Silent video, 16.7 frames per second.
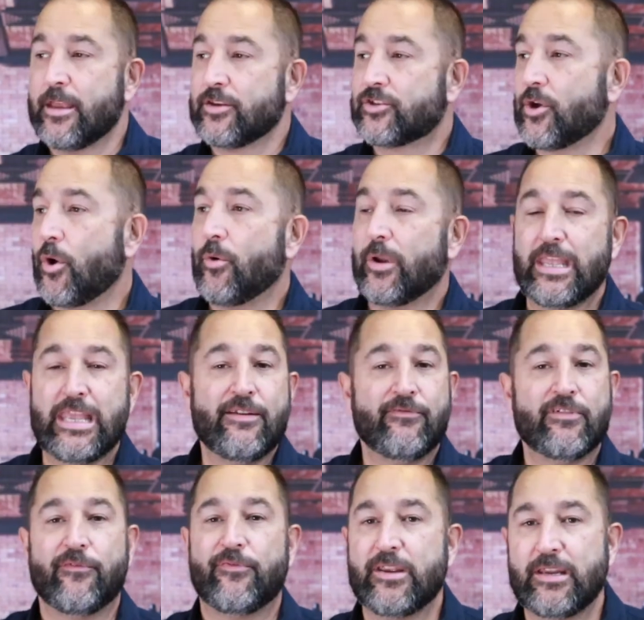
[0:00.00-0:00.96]
So
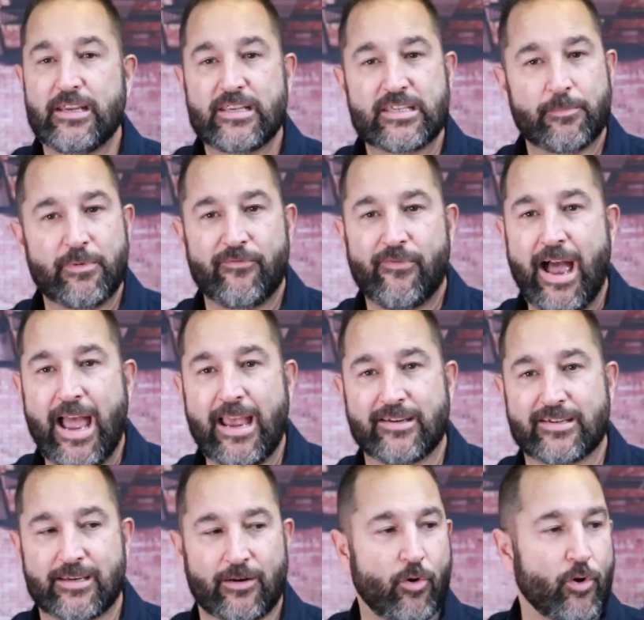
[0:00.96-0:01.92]
even if you need some
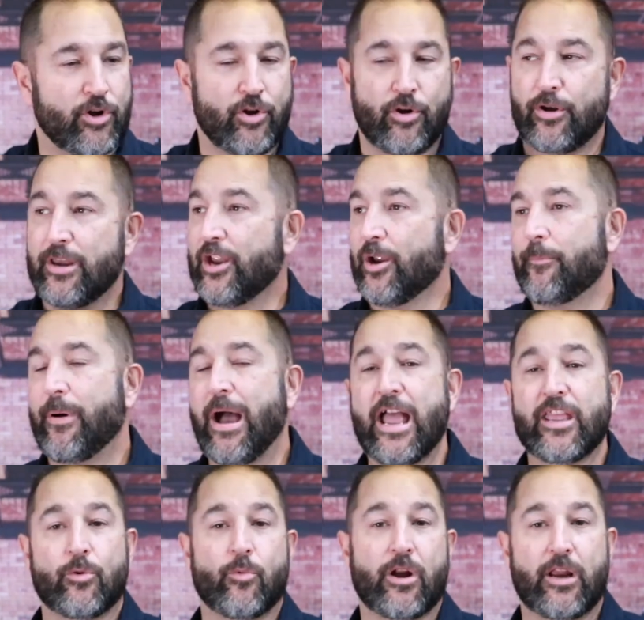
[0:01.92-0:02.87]
advice or you're
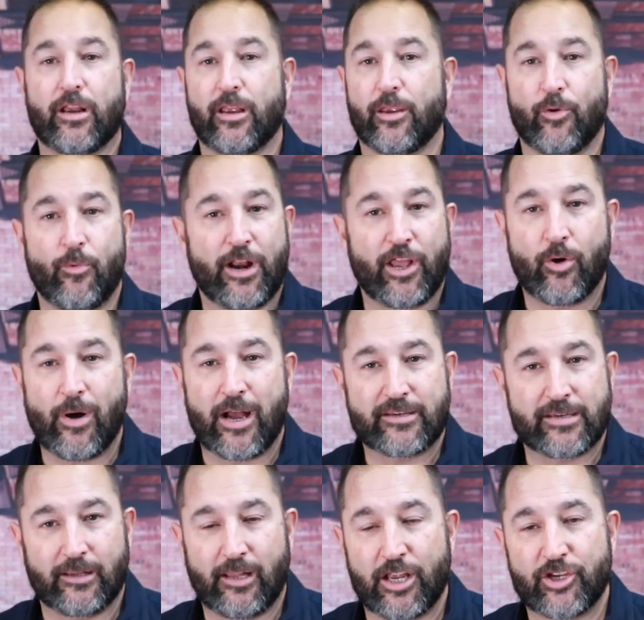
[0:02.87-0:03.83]
nearby, you want to you want to go
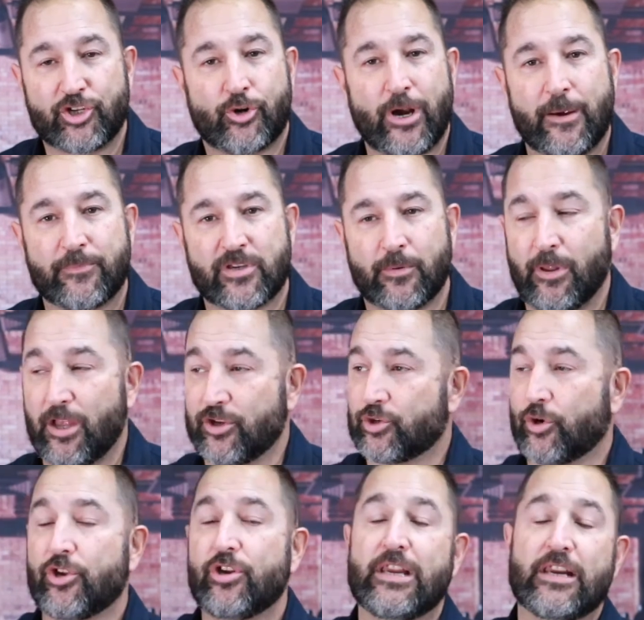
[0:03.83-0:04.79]
out to lunch, grab some
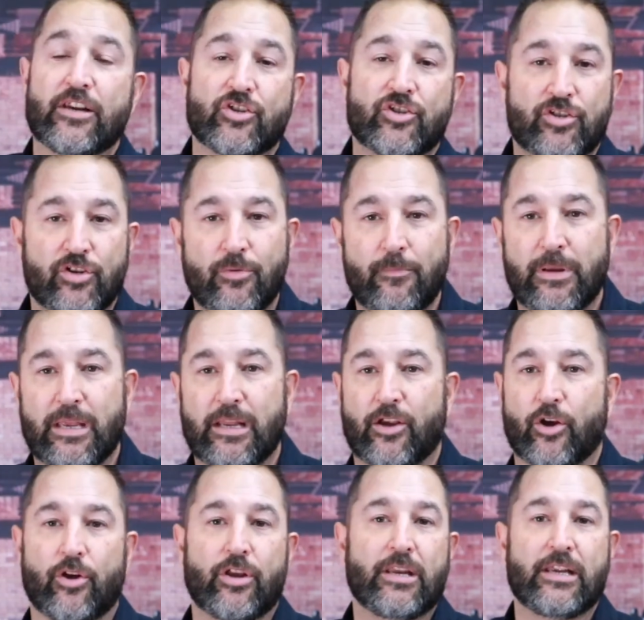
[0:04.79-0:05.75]
lunch, or you need a Zoom
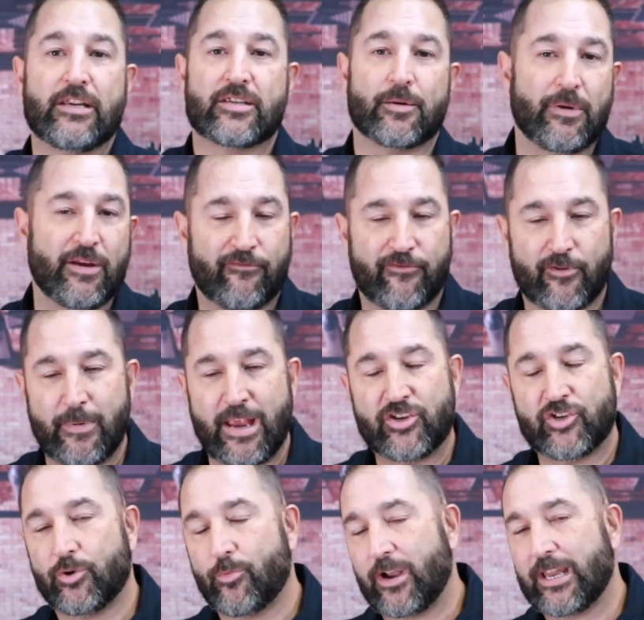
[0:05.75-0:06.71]
meeting, or you need some
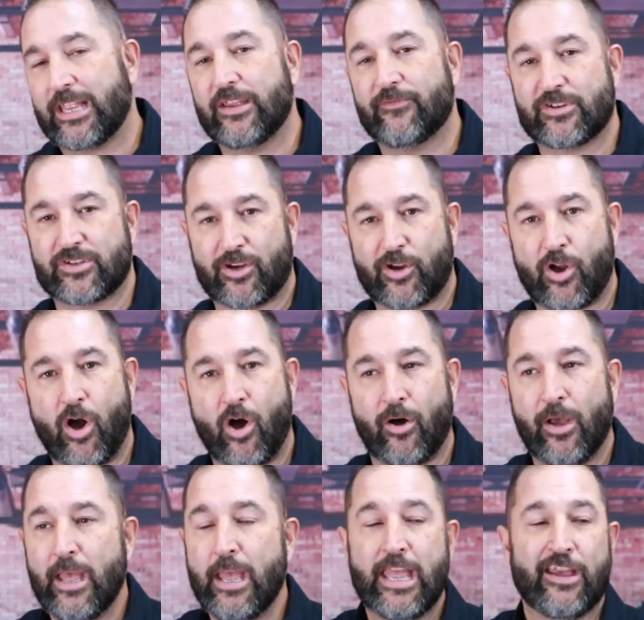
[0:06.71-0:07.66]
information, you want to give us a
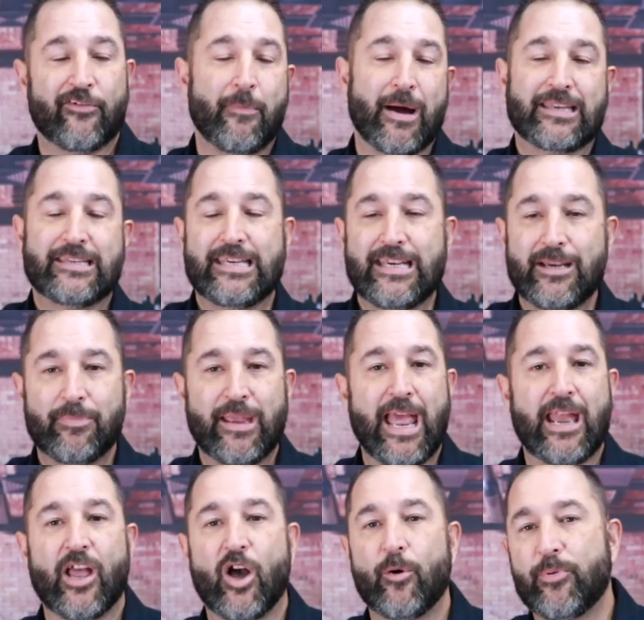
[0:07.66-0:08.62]
call. If my team
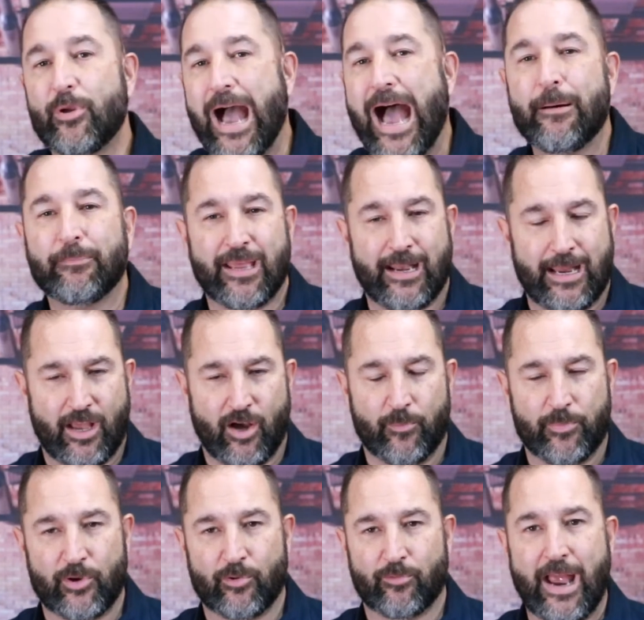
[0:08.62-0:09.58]
can't help you, I'm going to
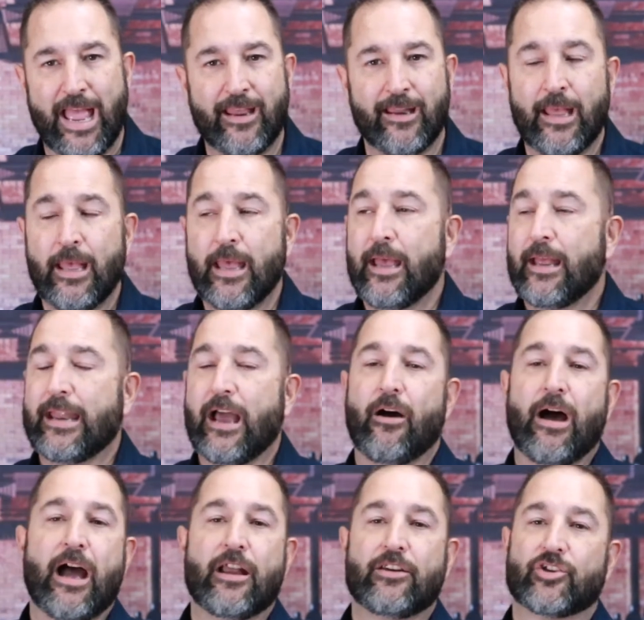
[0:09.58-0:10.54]
help you, right?
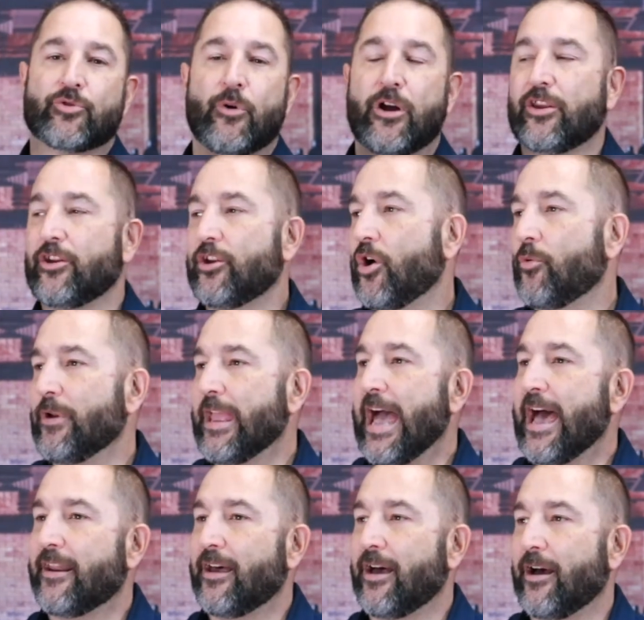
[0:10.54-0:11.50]
Now, I just want you to know we
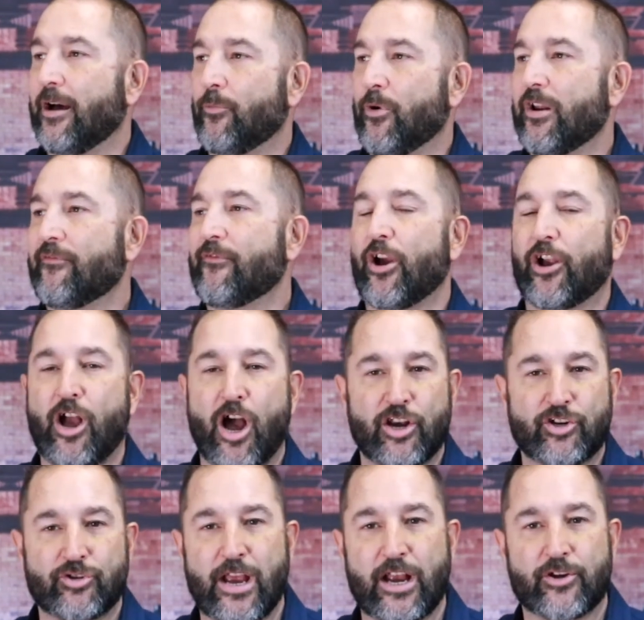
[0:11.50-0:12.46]
had a, one of our
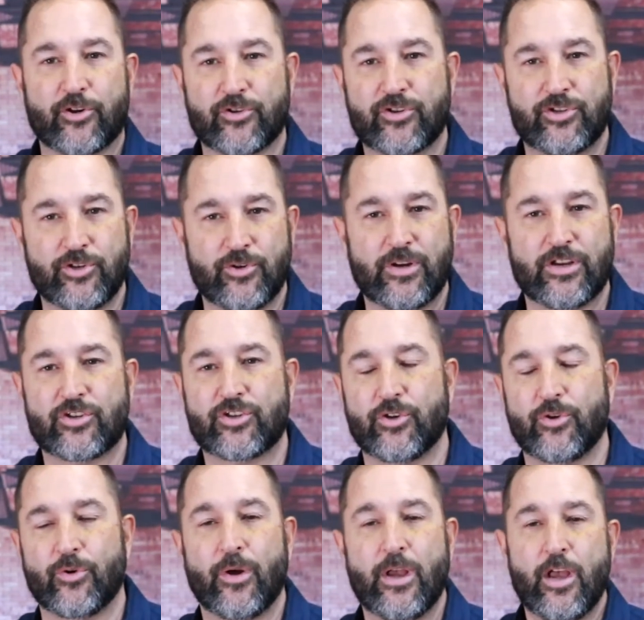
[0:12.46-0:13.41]
contractor students
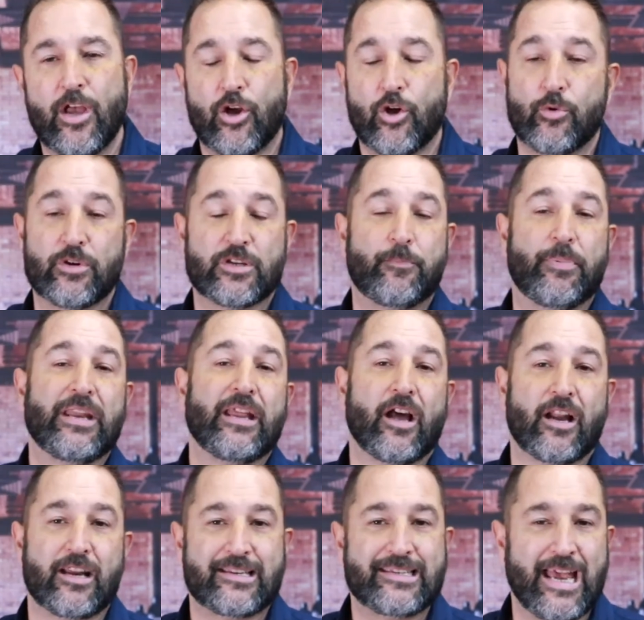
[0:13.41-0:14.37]
who, who was
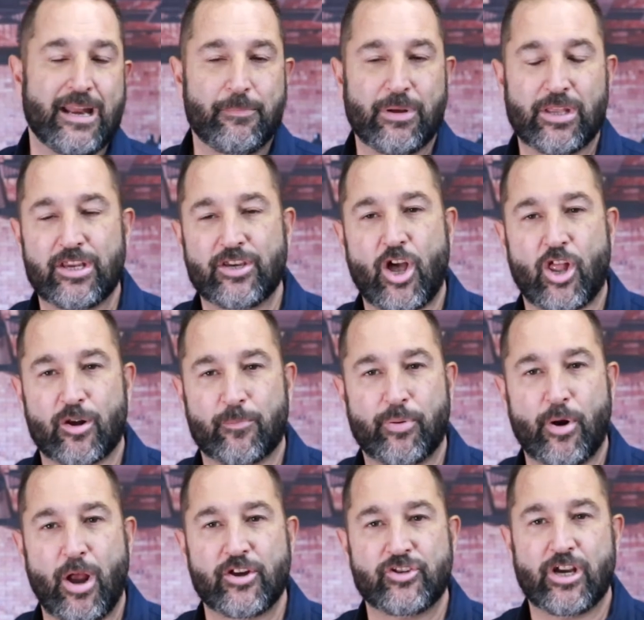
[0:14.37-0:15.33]
bidding on a $10 million
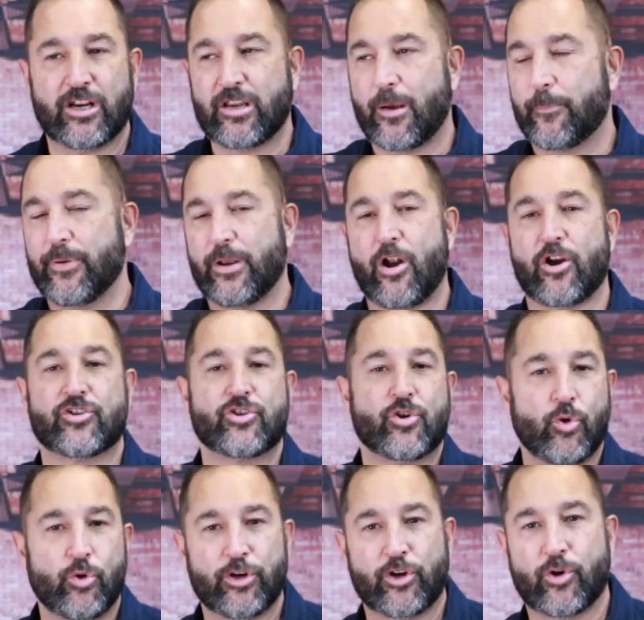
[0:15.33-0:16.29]
project up in our
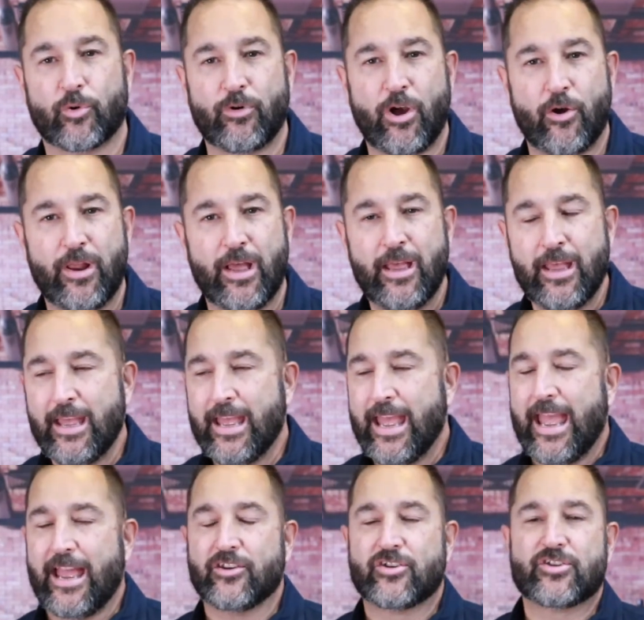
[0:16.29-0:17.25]
school in Corona,
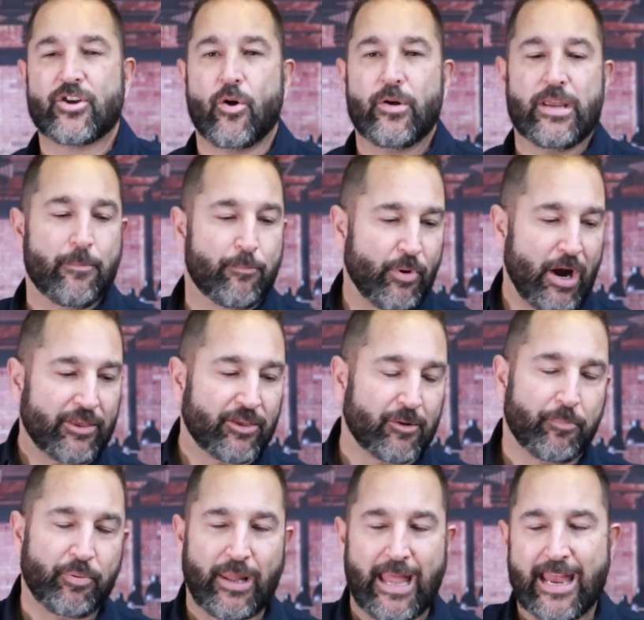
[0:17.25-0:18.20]
and so he brought
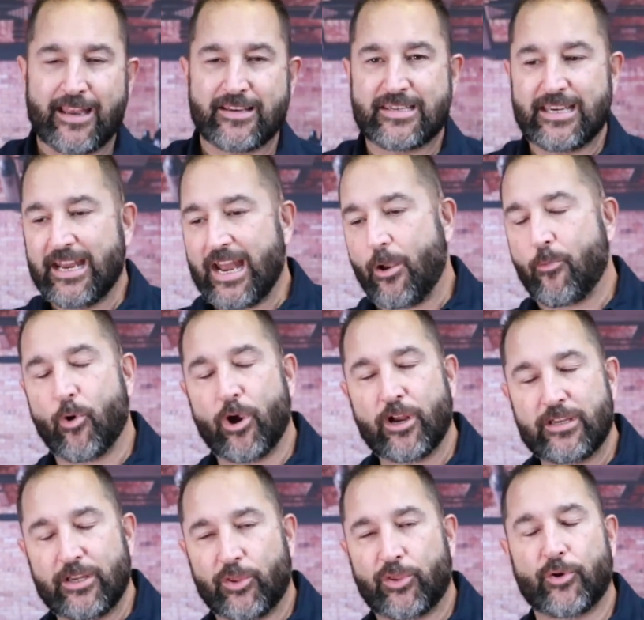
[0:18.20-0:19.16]
the plans in. I
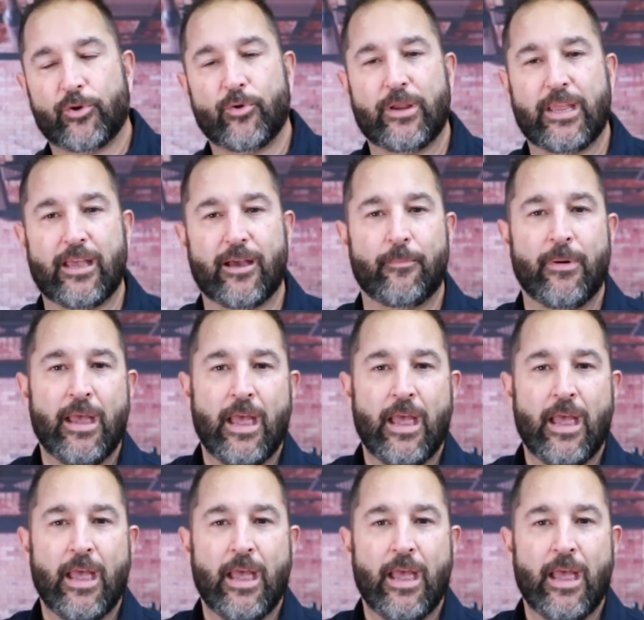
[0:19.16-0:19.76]
worked it through him.